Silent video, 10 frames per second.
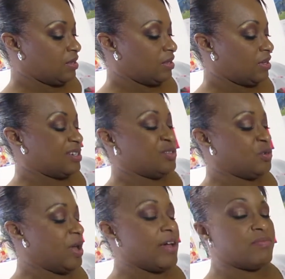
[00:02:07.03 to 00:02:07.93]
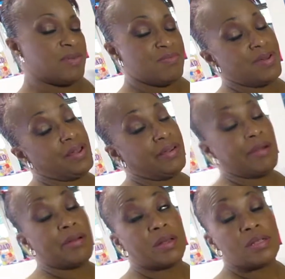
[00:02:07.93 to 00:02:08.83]
Because you have me buy
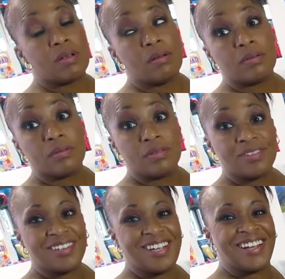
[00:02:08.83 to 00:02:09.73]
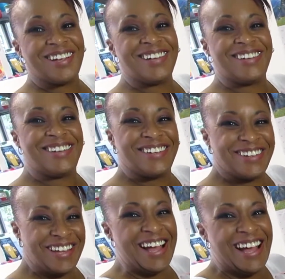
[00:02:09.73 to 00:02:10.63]
garlic salt.
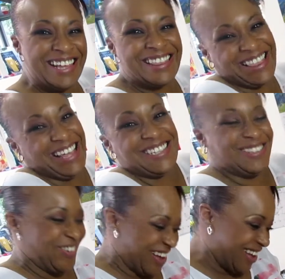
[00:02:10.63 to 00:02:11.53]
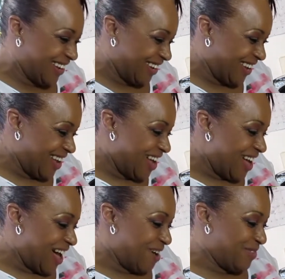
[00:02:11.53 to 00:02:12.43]
That's why.
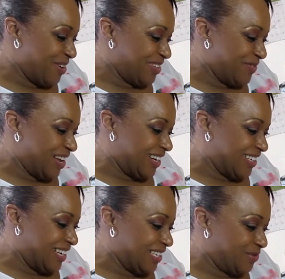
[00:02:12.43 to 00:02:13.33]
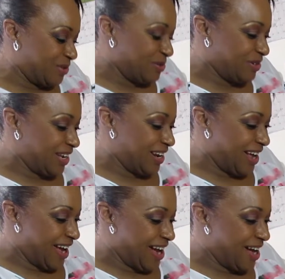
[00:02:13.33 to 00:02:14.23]
I'm gonna use about 1.5 teaspoons,
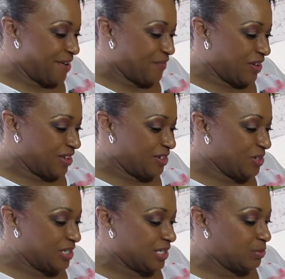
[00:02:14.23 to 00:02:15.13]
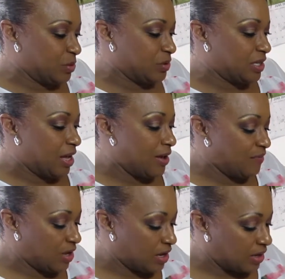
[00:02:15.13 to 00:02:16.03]
2 teaspoons
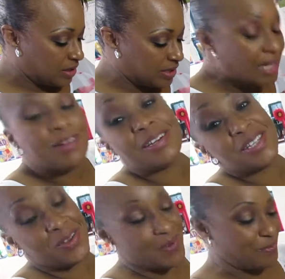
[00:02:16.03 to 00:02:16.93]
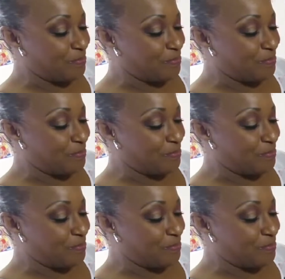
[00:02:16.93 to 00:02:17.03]
of celery salt.